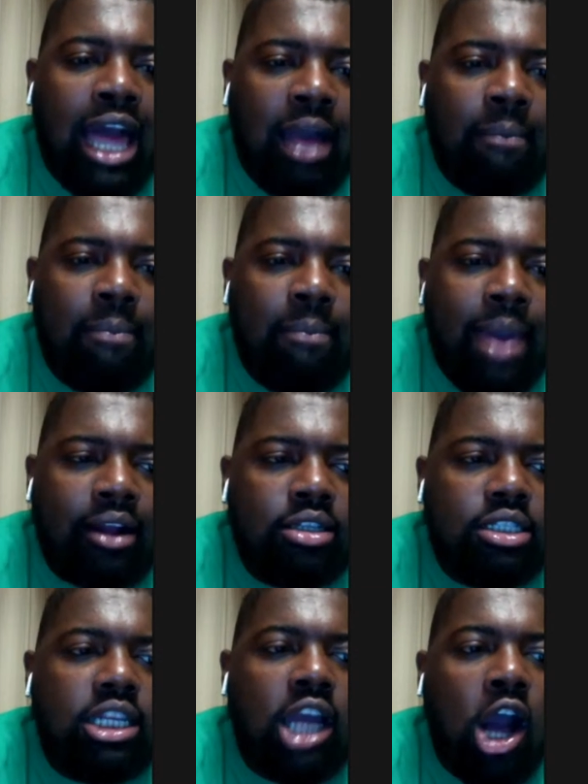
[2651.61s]

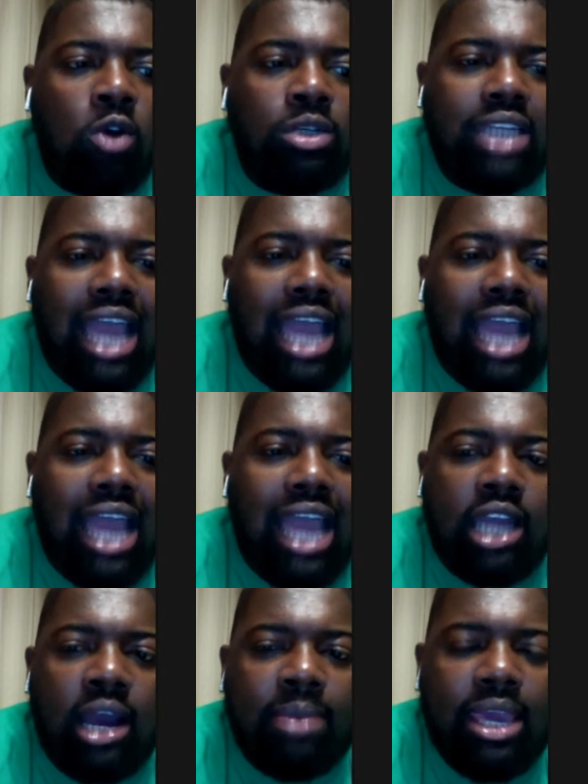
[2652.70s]
linebackers? Go
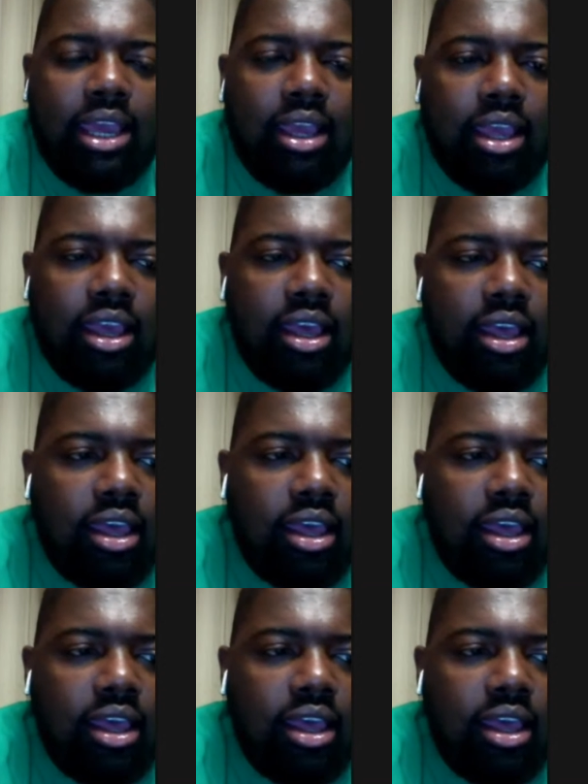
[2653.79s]
down, dummy.